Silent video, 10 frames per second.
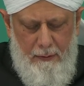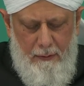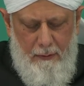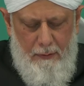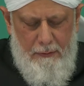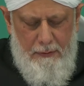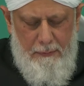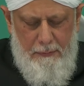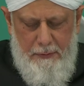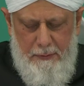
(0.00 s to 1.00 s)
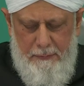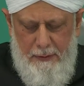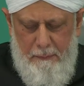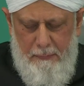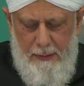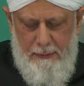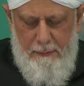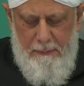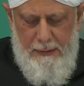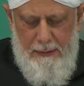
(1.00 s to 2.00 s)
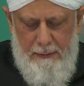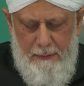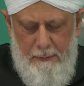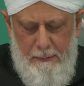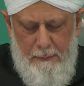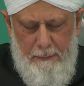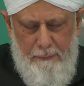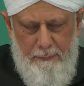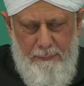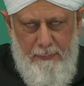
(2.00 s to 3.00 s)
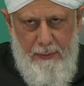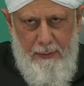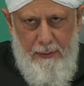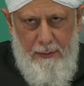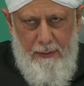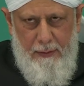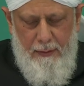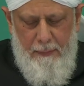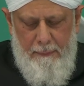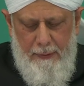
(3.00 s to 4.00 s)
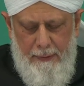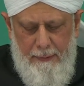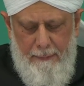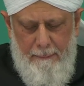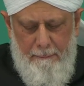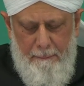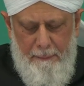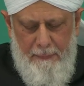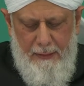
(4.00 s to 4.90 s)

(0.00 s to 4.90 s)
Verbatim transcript: that they shall strive to attain the spiritual rewards during the days of Jalsa.